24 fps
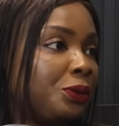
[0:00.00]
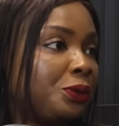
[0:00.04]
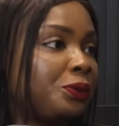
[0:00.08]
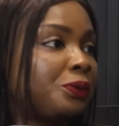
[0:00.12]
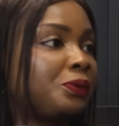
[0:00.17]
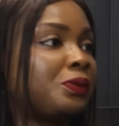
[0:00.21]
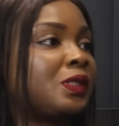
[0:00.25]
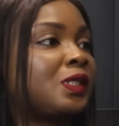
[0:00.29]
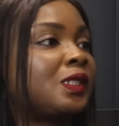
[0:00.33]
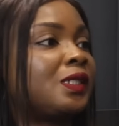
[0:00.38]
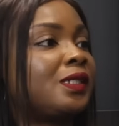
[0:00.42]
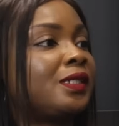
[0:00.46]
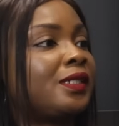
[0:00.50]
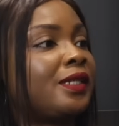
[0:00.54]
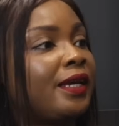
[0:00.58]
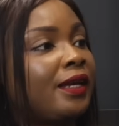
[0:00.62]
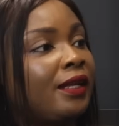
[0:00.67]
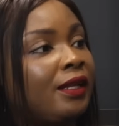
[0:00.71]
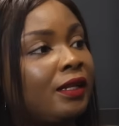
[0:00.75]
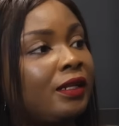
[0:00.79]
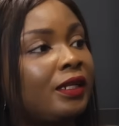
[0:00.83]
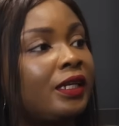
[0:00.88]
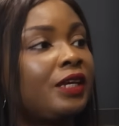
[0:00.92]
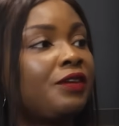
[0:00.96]
tell
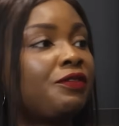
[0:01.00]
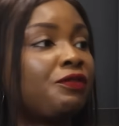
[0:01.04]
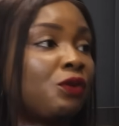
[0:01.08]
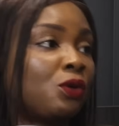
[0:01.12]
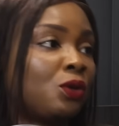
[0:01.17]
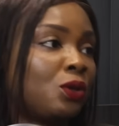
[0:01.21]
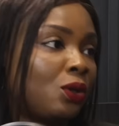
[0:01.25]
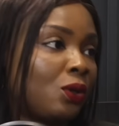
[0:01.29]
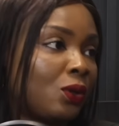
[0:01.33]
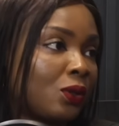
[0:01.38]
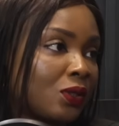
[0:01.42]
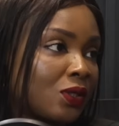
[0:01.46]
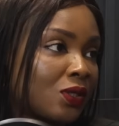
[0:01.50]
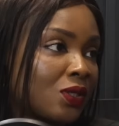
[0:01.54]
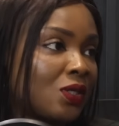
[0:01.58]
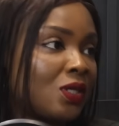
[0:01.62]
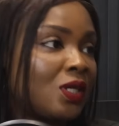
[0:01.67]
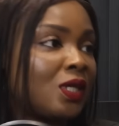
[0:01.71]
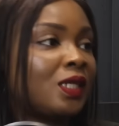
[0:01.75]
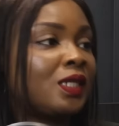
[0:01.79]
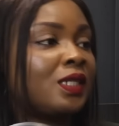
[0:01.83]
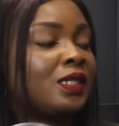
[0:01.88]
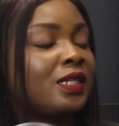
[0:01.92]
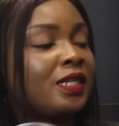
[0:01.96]
if or not
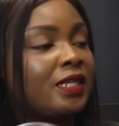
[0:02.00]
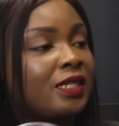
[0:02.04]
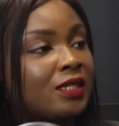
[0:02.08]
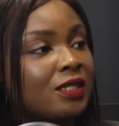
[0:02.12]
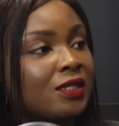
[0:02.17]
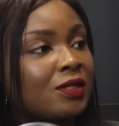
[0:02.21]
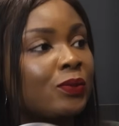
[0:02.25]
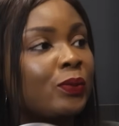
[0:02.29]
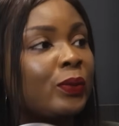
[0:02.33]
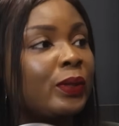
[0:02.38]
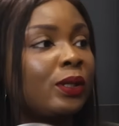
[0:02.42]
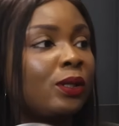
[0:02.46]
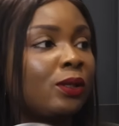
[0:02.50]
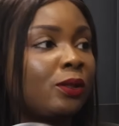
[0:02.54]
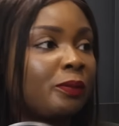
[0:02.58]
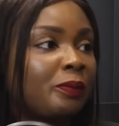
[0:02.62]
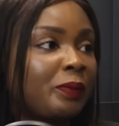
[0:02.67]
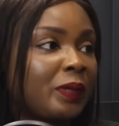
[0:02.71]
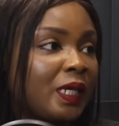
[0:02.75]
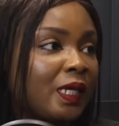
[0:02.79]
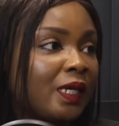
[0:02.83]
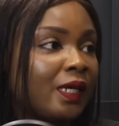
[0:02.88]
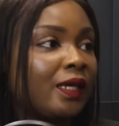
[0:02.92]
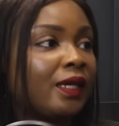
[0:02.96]
this will be
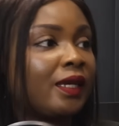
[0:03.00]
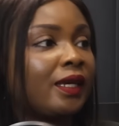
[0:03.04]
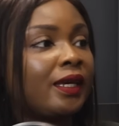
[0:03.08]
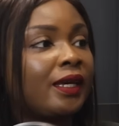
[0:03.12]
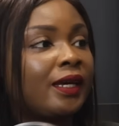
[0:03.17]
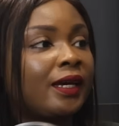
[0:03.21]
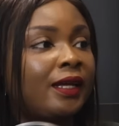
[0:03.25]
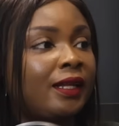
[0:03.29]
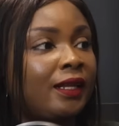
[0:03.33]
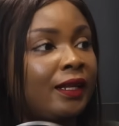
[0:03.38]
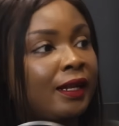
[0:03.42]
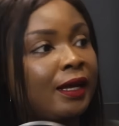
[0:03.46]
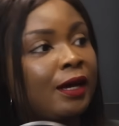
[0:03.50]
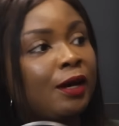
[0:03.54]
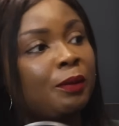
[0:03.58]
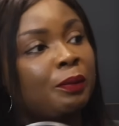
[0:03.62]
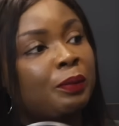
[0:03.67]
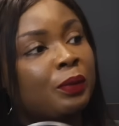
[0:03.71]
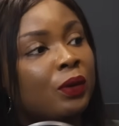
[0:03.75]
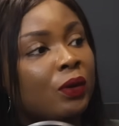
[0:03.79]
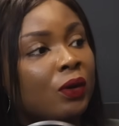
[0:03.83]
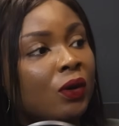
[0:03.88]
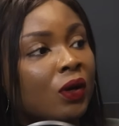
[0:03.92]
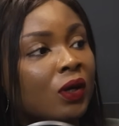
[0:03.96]
a halal
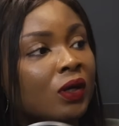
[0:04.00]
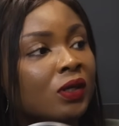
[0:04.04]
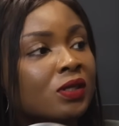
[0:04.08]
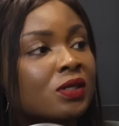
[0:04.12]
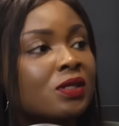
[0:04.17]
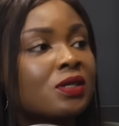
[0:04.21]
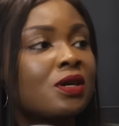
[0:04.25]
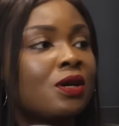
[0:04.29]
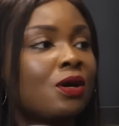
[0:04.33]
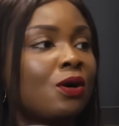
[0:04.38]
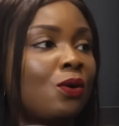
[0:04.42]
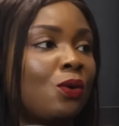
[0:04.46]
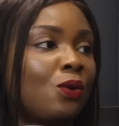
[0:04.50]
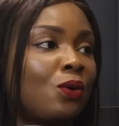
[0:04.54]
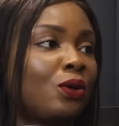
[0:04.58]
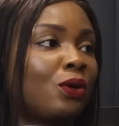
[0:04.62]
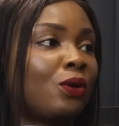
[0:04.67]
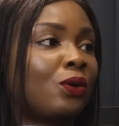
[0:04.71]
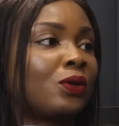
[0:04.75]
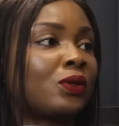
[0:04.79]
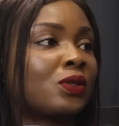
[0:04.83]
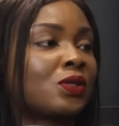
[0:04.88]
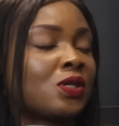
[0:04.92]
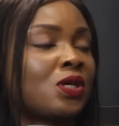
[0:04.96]
product or not.
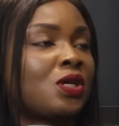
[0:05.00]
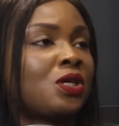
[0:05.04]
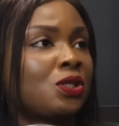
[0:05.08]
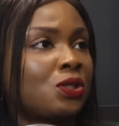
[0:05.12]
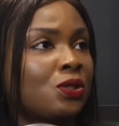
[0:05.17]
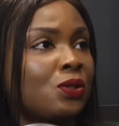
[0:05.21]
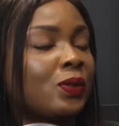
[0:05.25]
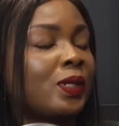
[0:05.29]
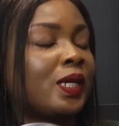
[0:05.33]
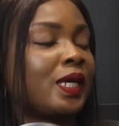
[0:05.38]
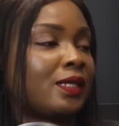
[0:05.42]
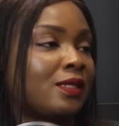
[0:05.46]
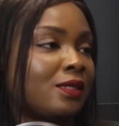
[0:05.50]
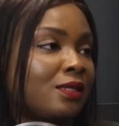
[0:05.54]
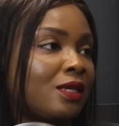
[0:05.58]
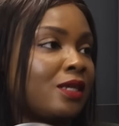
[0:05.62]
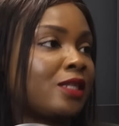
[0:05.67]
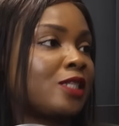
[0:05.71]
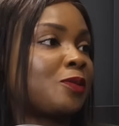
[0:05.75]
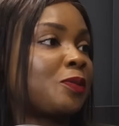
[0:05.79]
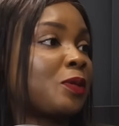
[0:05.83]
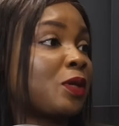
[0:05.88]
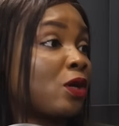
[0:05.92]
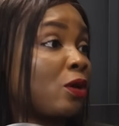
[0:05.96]
So yes, it's
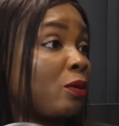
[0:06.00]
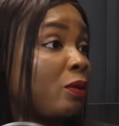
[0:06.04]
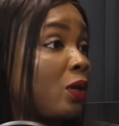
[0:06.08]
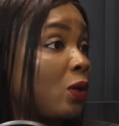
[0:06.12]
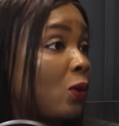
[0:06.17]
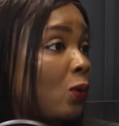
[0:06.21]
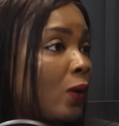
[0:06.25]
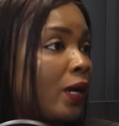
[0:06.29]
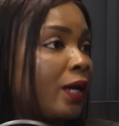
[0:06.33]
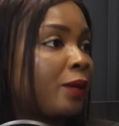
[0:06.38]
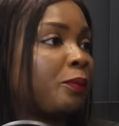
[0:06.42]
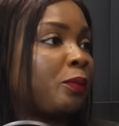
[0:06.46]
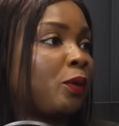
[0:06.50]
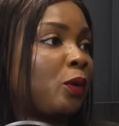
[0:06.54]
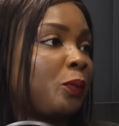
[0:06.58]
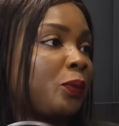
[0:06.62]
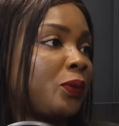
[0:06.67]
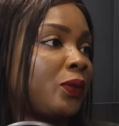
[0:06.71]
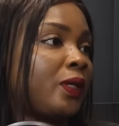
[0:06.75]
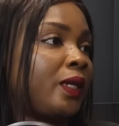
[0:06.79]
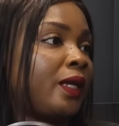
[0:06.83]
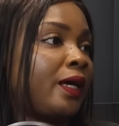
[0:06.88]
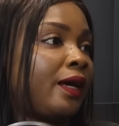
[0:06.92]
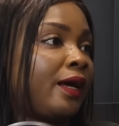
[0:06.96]
becoming quite
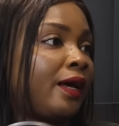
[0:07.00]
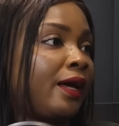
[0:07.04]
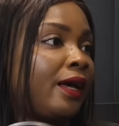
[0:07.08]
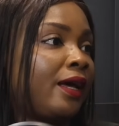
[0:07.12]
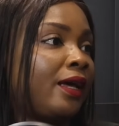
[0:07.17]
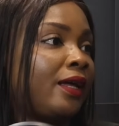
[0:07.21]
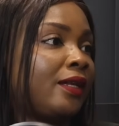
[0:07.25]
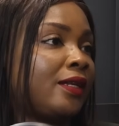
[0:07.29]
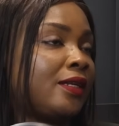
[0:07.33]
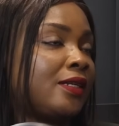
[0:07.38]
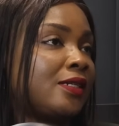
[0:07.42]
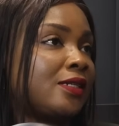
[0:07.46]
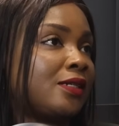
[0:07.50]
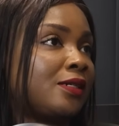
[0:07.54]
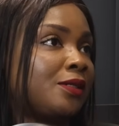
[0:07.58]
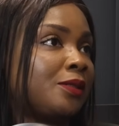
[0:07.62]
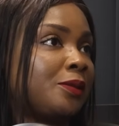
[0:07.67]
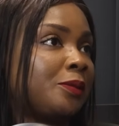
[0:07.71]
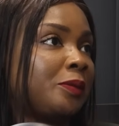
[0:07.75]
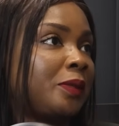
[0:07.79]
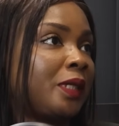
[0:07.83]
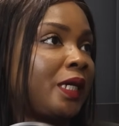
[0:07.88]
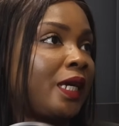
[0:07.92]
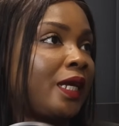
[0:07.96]
popular, and
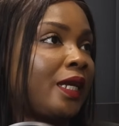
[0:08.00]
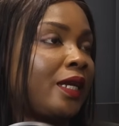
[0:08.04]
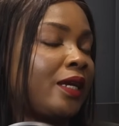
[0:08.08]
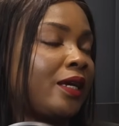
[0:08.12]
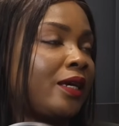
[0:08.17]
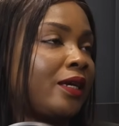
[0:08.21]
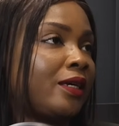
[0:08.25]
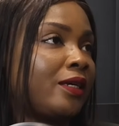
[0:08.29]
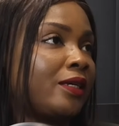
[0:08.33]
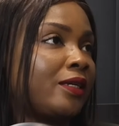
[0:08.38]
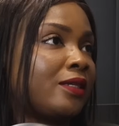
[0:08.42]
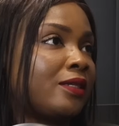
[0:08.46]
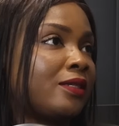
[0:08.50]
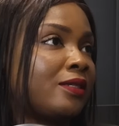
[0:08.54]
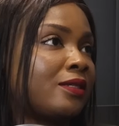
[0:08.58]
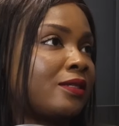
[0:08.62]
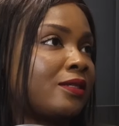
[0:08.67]
it is